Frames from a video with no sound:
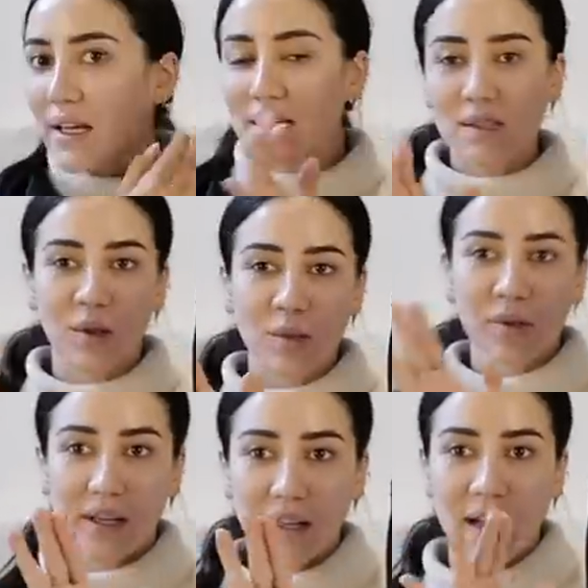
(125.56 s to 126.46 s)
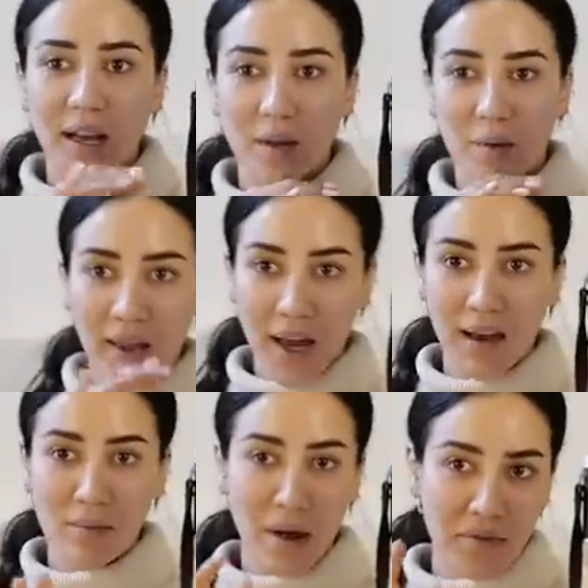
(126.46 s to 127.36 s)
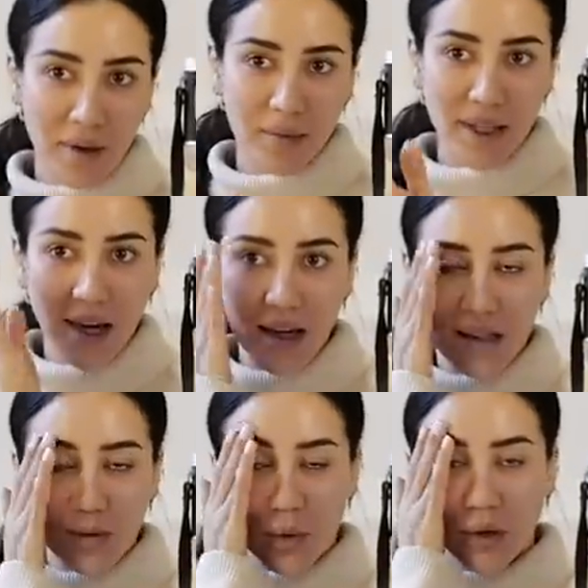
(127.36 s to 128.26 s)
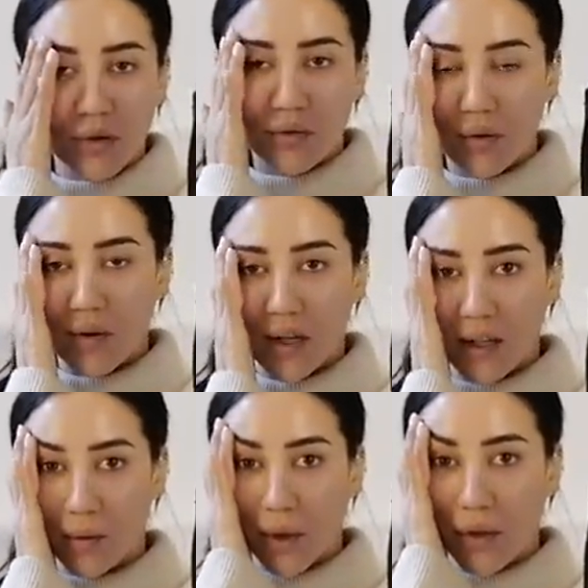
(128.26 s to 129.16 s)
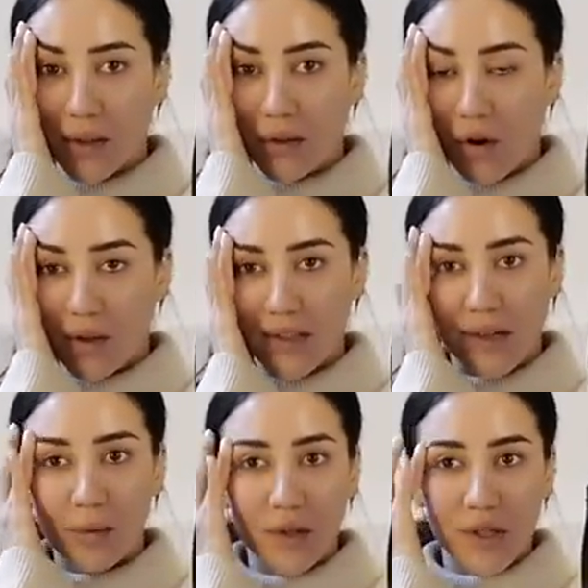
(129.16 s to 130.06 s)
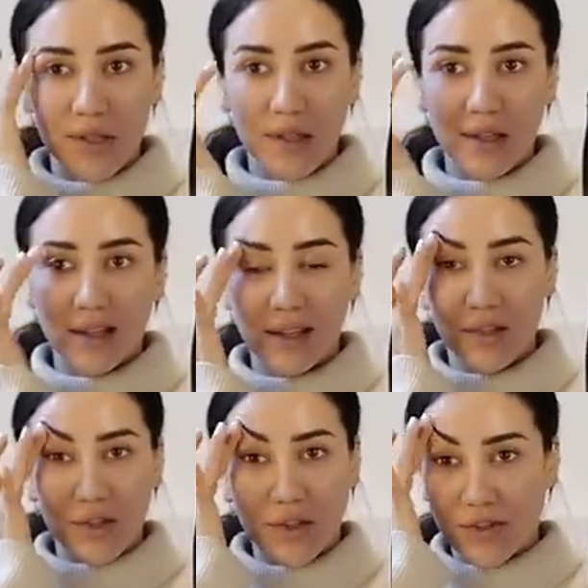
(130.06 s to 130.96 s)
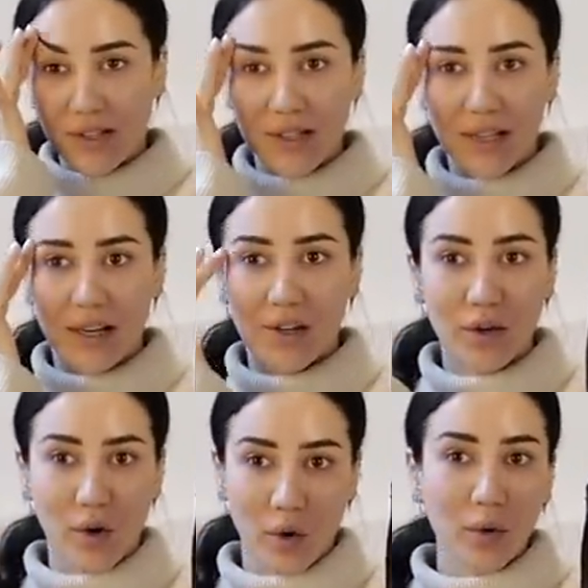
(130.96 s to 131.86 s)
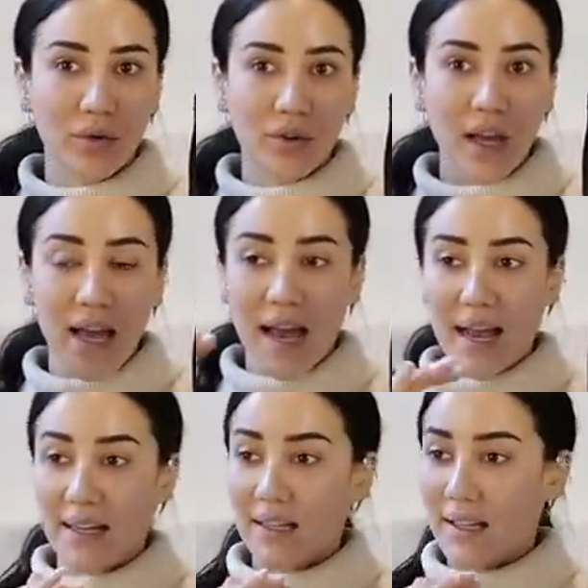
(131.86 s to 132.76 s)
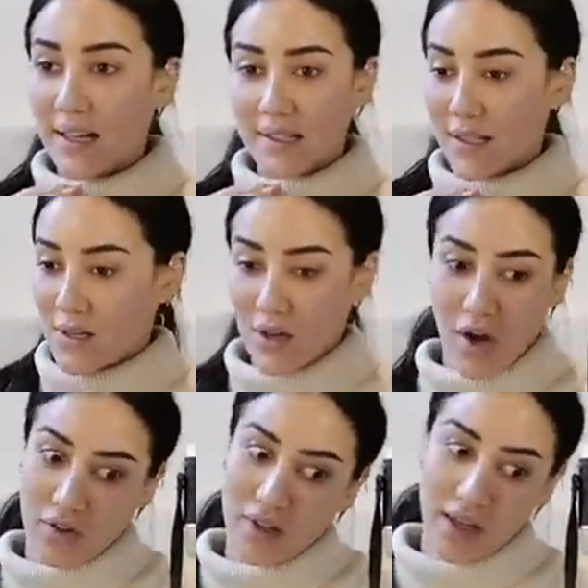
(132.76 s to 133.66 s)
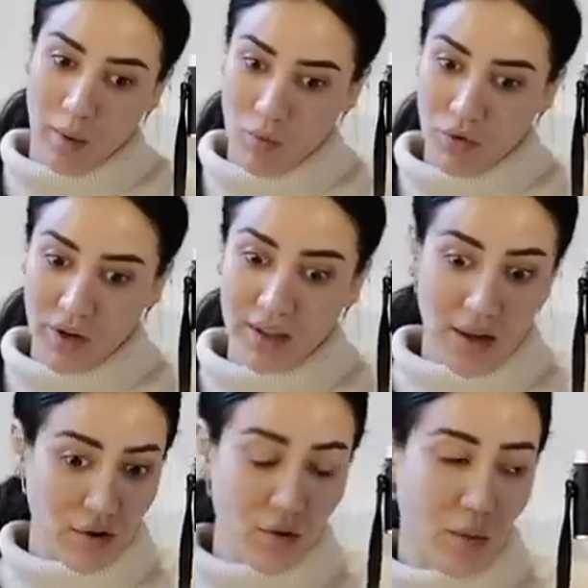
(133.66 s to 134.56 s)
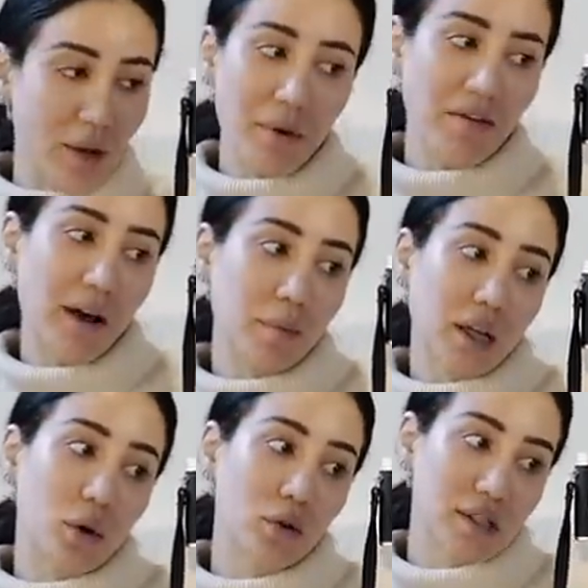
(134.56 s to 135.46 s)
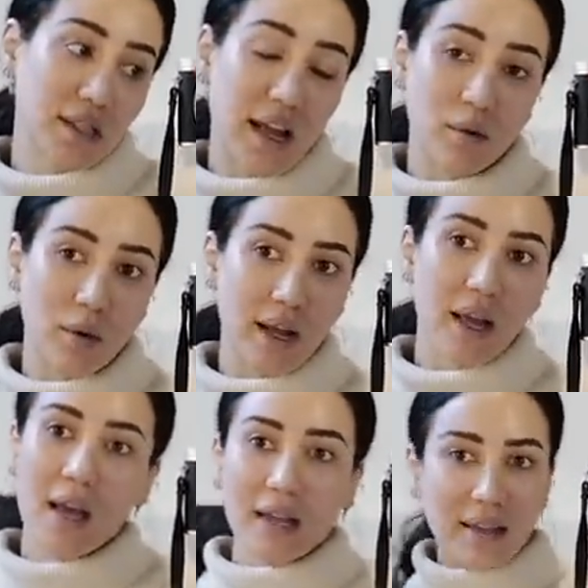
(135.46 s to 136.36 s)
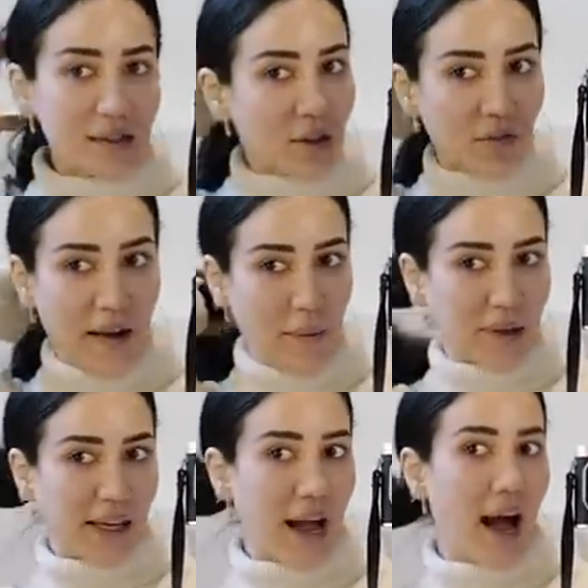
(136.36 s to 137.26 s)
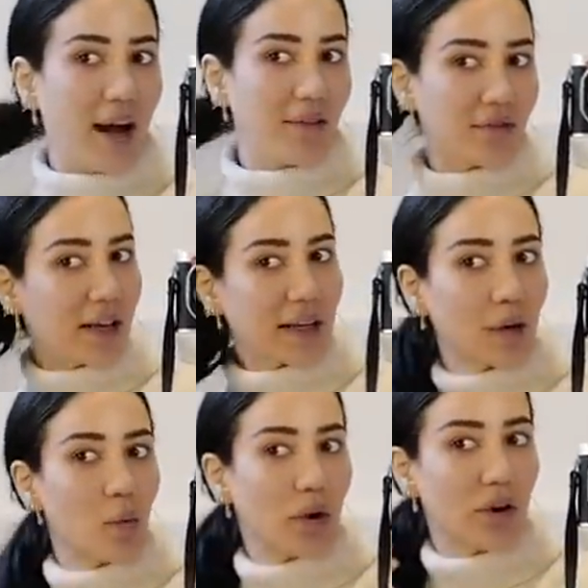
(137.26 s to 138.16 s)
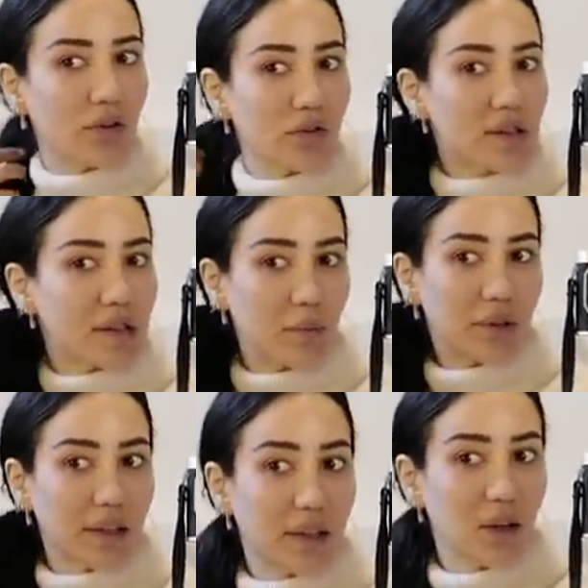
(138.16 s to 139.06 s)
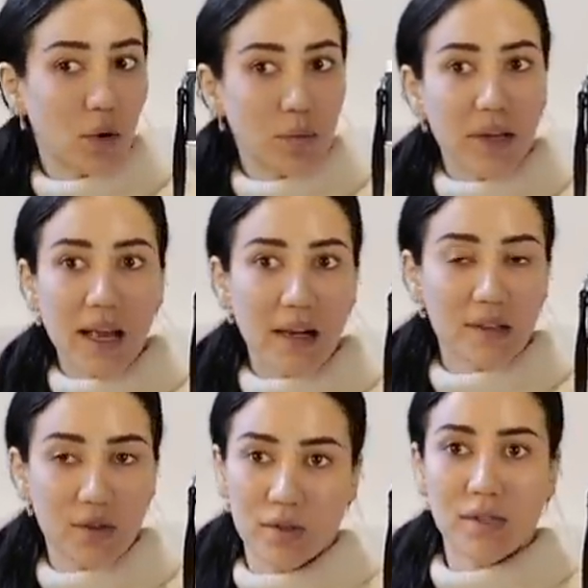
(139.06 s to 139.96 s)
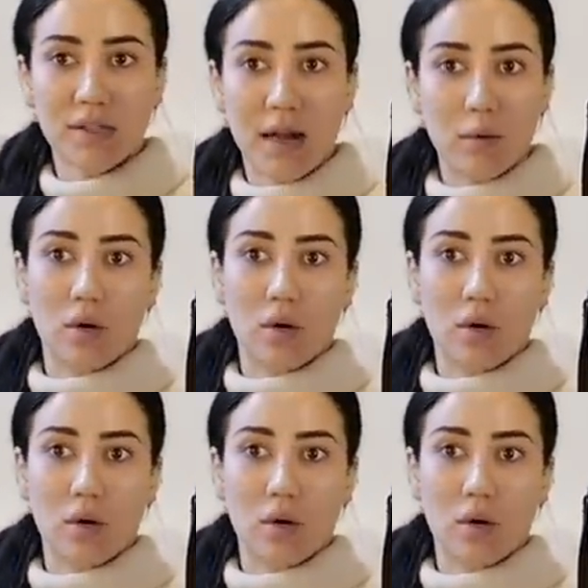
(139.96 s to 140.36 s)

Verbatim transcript: In Serbian, we have my family has a word for it we call it koza which is in a literal translator goat and that's not the name for it i don't know why my family calls it that way does your family have like a word for something that nobody else uses that